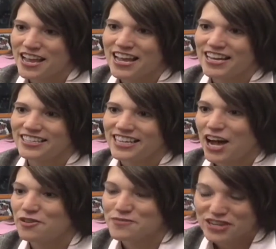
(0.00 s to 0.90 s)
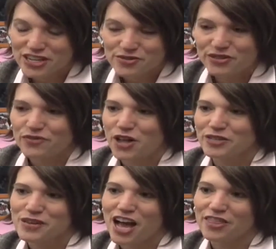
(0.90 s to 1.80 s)
and how America was
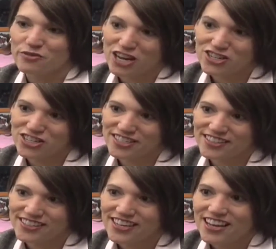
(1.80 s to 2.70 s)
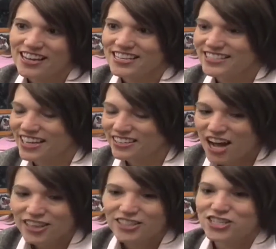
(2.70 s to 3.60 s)
falling behind the Russians in
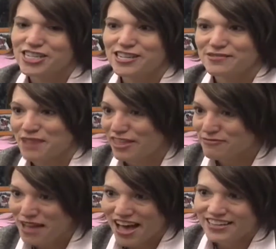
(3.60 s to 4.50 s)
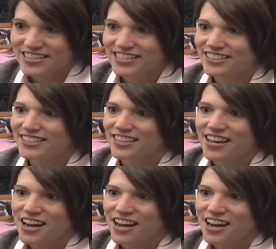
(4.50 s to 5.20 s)
technology, in mathematics,